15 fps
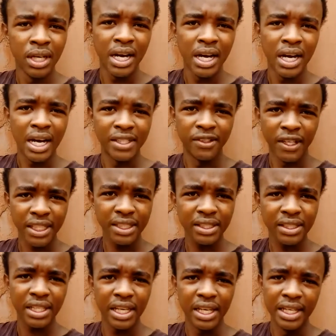address
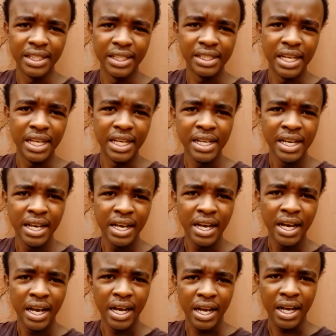and
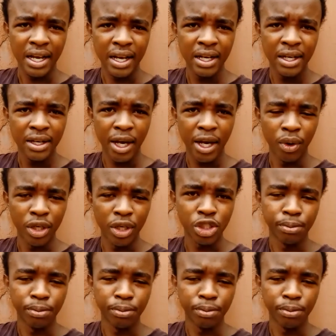I want to